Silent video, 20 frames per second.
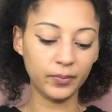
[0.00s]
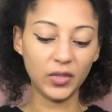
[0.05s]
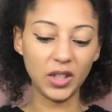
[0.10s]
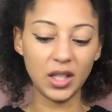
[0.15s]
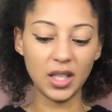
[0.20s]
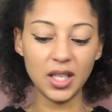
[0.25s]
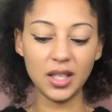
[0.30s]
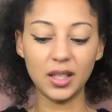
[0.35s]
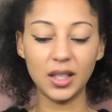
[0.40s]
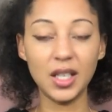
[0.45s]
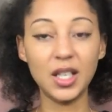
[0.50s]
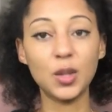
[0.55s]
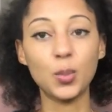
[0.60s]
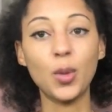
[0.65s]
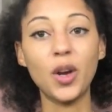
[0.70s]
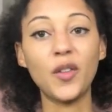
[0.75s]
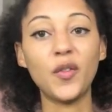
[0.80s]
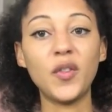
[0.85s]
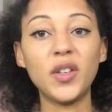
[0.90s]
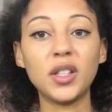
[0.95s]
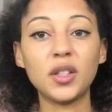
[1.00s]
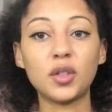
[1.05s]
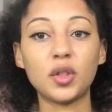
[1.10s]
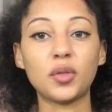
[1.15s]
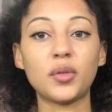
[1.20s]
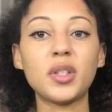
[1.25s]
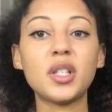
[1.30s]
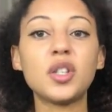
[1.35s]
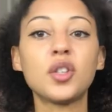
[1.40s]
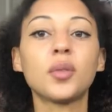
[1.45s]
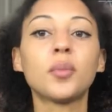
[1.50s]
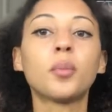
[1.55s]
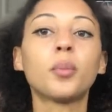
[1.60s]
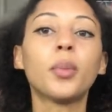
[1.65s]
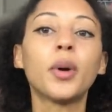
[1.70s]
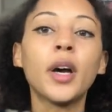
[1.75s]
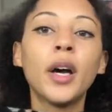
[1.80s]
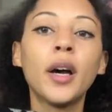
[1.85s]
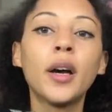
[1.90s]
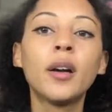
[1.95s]
This is my Victory
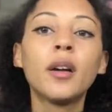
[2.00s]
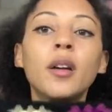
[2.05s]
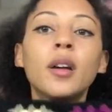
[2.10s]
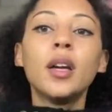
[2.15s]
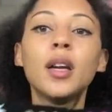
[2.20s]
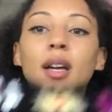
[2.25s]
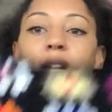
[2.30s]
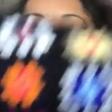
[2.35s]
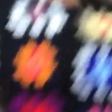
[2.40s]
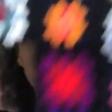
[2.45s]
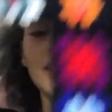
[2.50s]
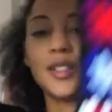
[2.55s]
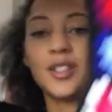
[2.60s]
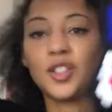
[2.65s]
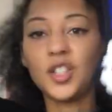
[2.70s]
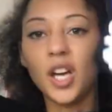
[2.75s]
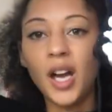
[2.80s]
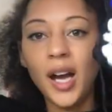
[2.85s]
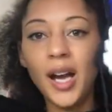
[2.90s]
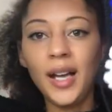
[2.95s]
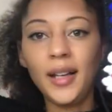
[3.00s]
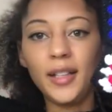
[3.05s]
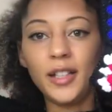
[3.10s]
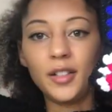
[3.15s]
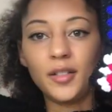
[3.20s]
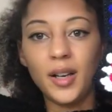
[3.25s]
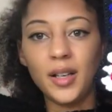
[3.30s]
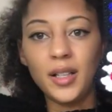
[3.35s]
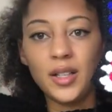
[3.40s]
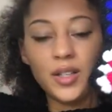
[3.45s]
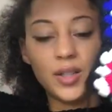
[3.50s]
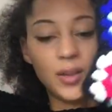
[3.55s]
jumper. It's entirely Granny